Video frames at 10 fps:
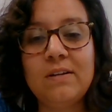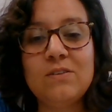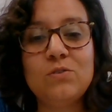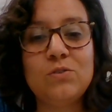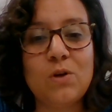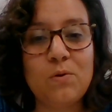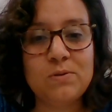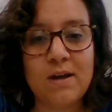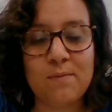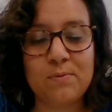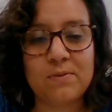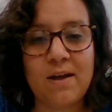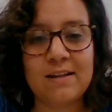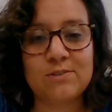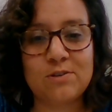is soaked up with
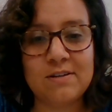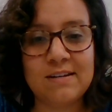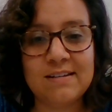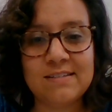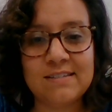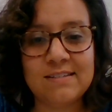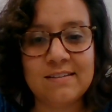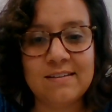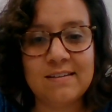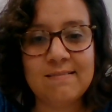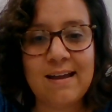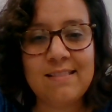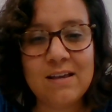God's goodness. I